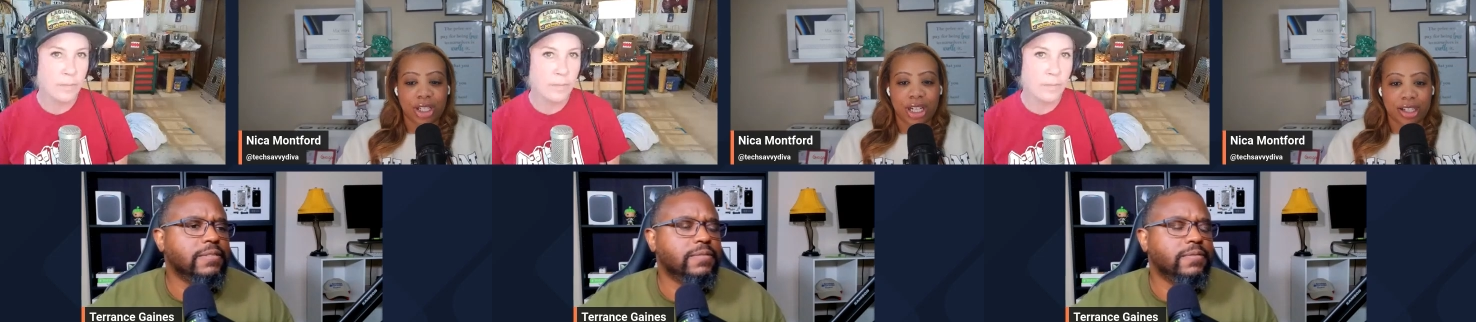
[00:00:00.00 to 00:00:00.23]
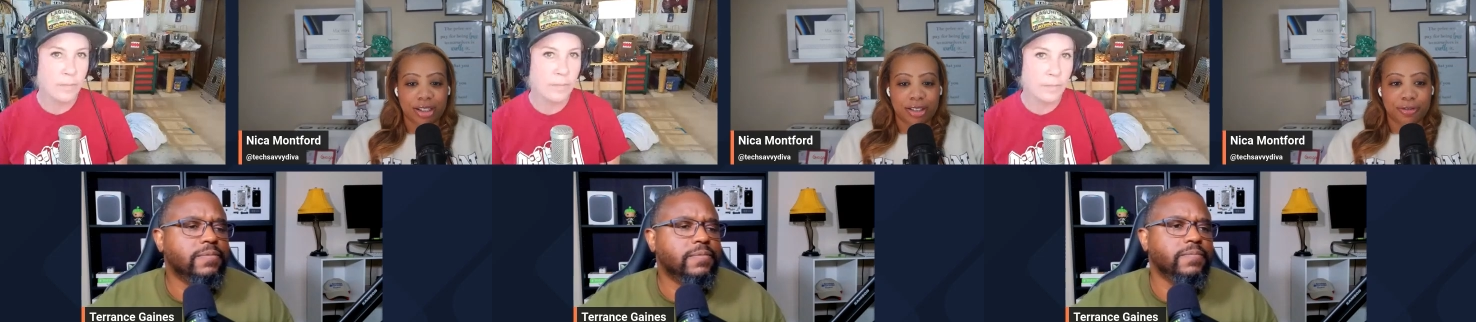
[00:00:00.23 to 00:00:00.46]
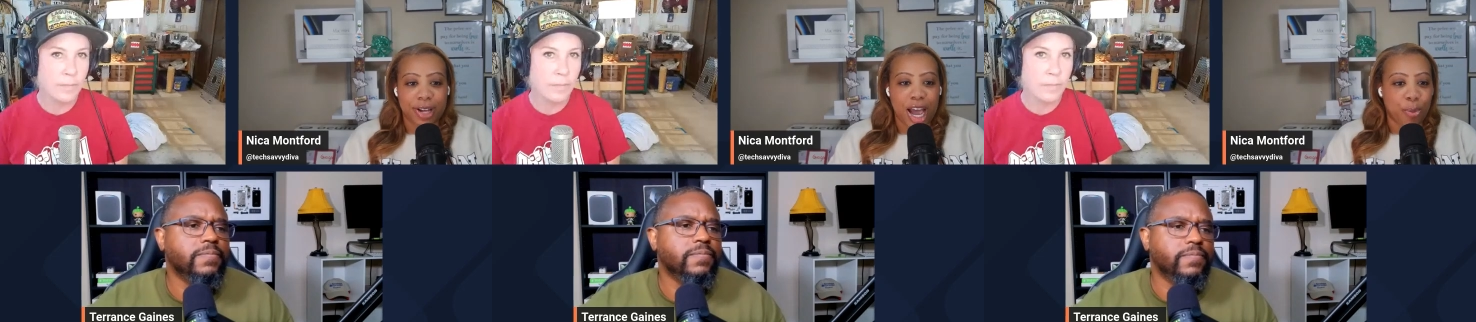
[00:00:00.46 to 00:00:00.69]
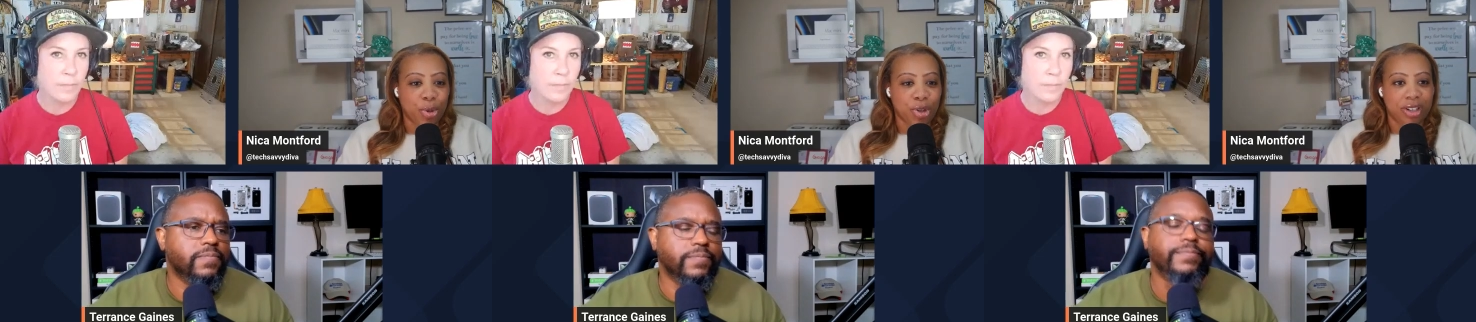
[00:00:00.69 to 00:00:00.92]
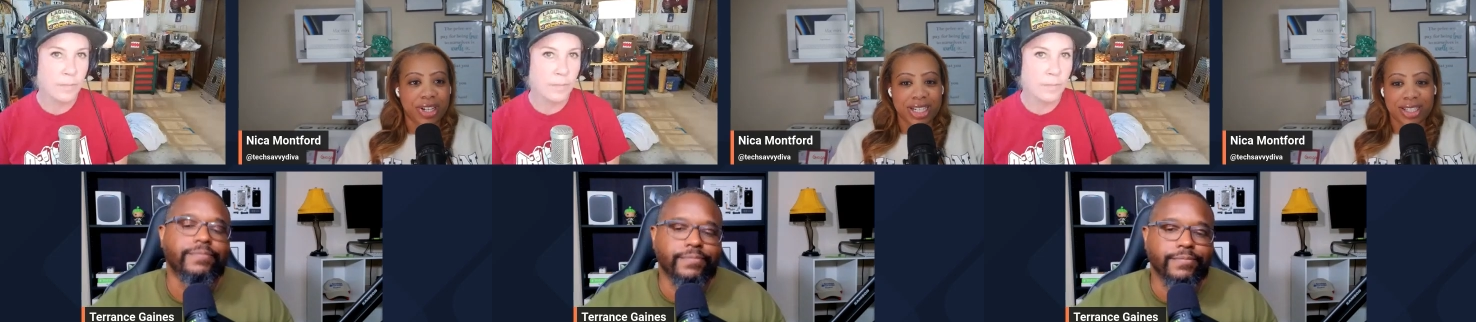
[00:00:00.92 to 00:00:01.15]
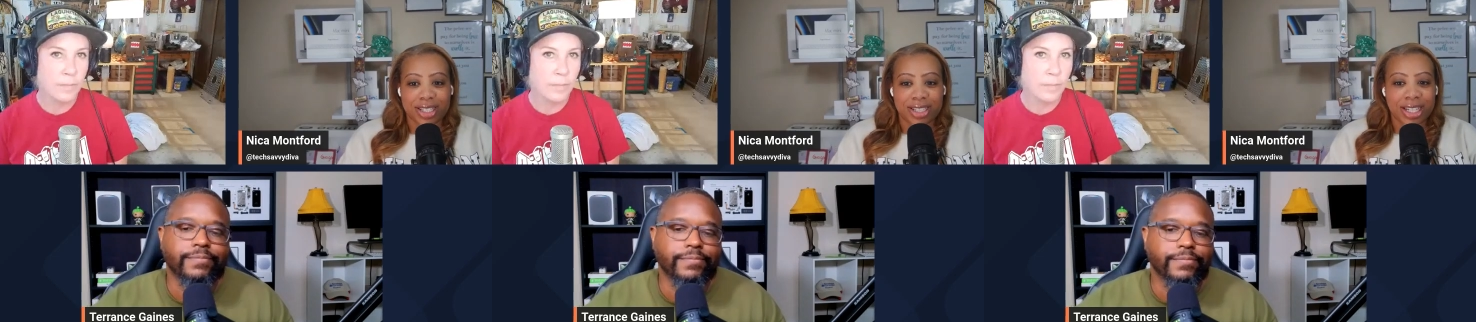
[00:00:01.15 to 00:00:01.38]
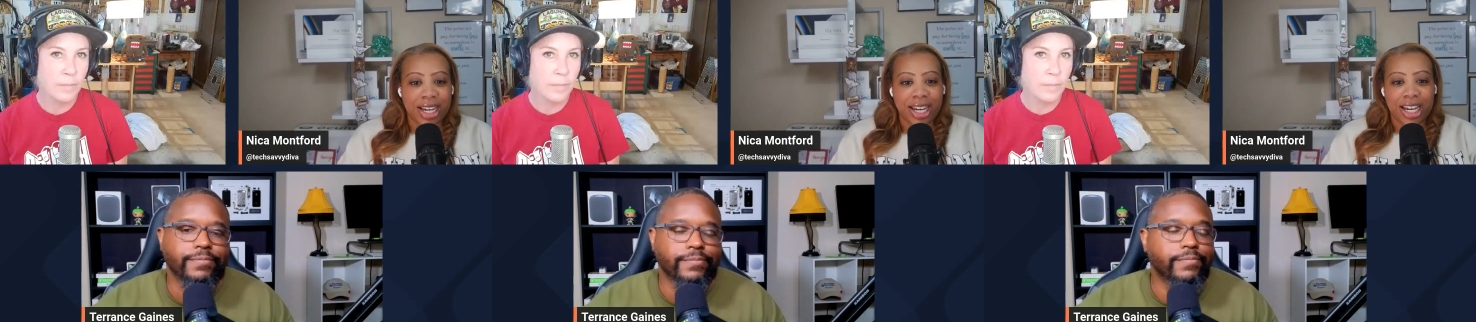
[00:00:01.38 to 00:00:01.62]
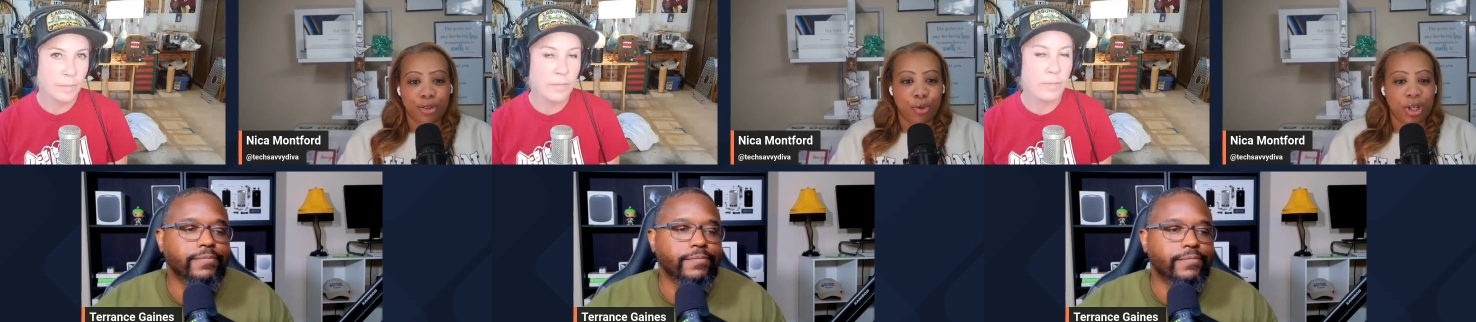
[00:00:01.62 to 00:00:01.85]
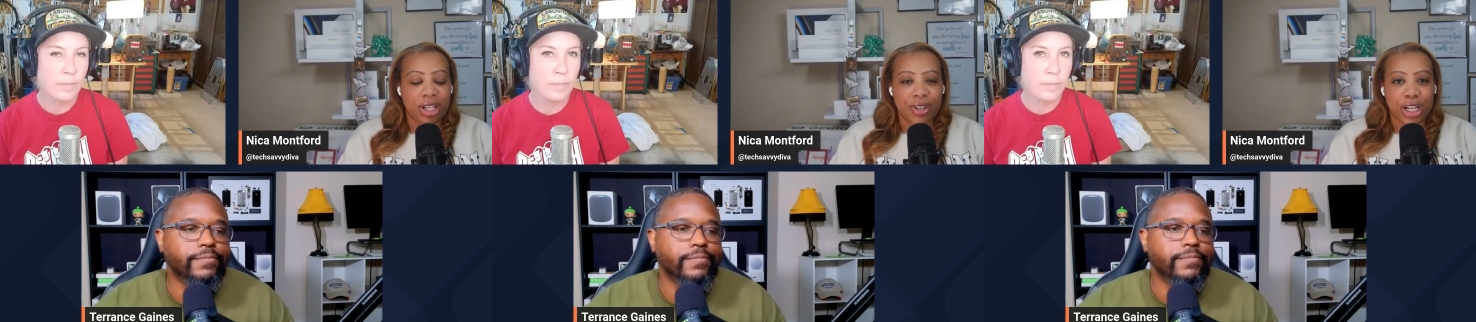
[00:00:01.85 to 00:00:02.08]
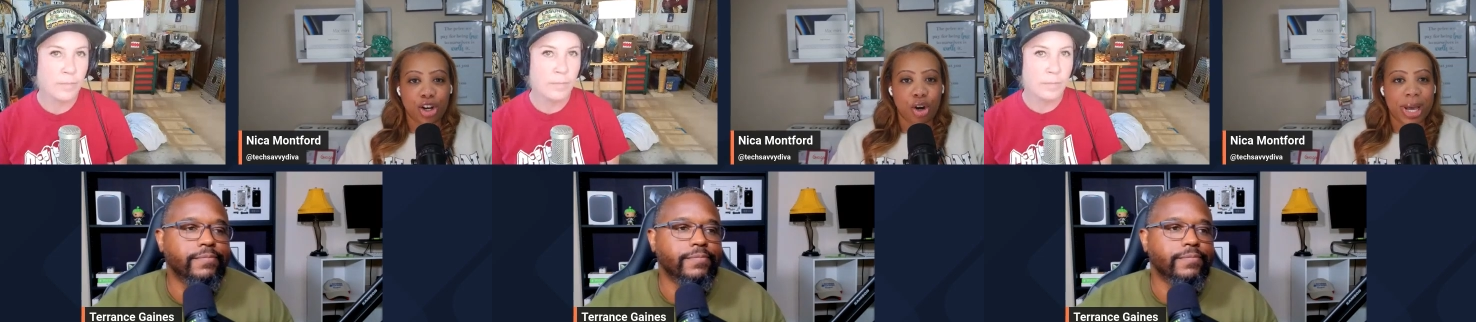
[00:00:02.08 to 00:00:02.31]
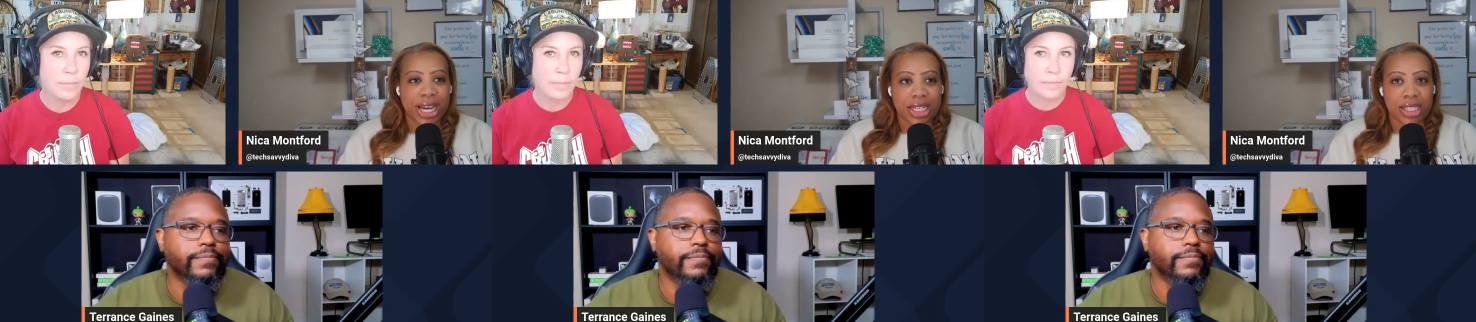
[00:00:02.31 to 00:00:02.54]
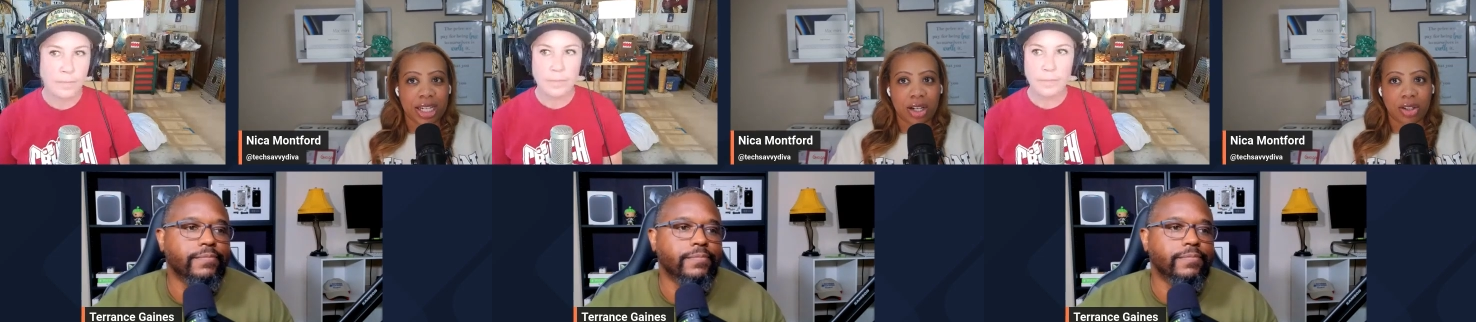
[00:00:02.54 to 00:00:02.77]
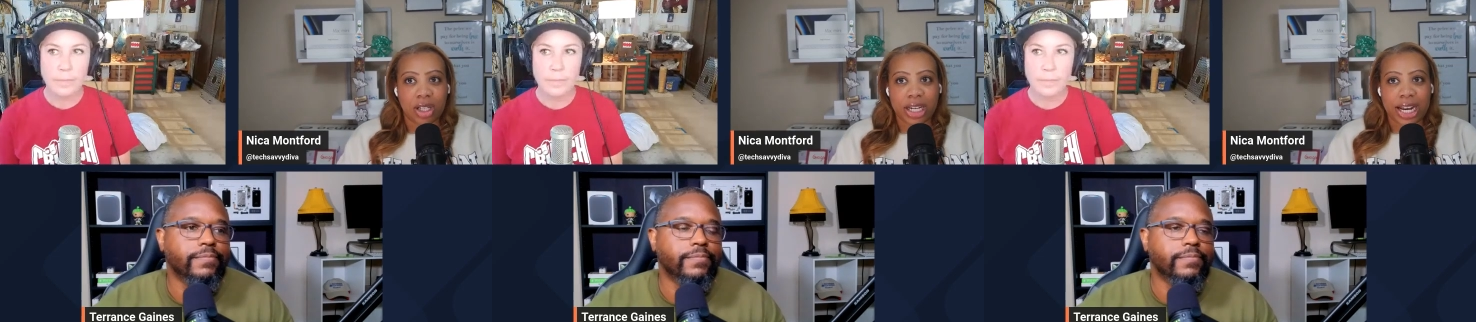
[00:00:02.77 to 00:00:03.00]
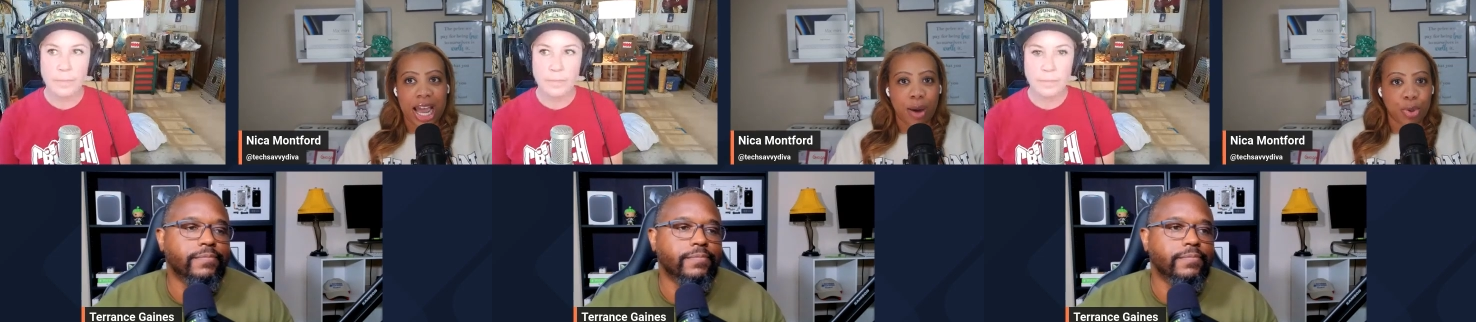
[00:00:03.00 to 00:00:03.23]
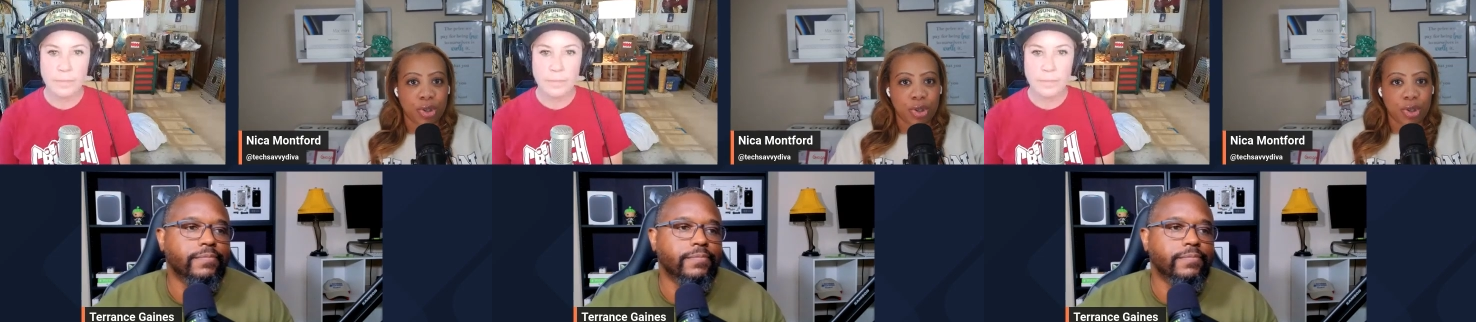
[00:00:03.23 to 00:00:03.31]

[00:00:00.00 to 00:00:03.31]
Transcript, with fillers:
Speaker 1: of Apple devices. If we even go back and take a look at Apple